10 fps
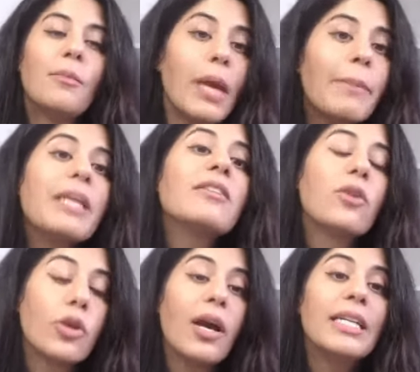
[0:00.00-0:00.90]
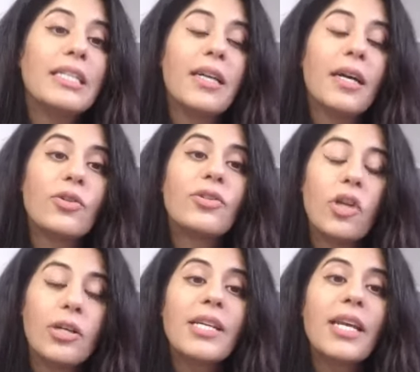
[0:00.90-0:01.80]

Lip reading: maybe it's a good idea to start